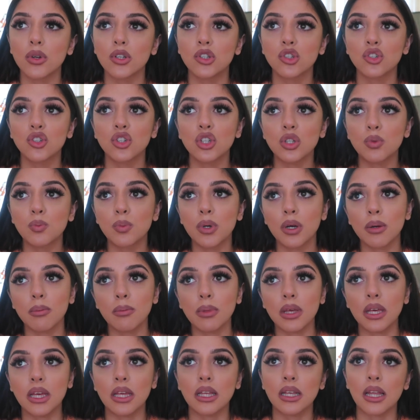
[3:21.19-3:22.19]
which should
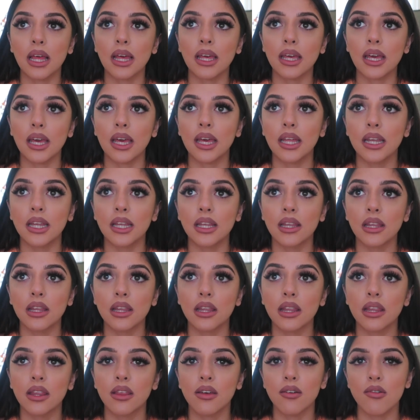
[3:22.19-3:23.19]
put me like
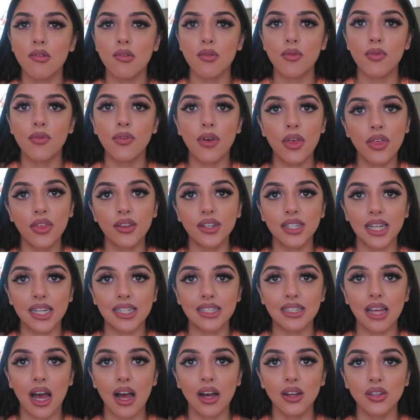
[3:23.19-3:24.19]
in the 5th
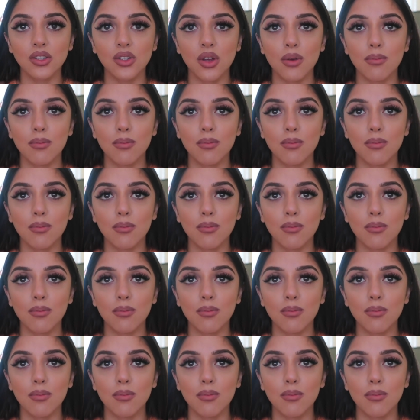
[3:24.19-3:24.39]
decile.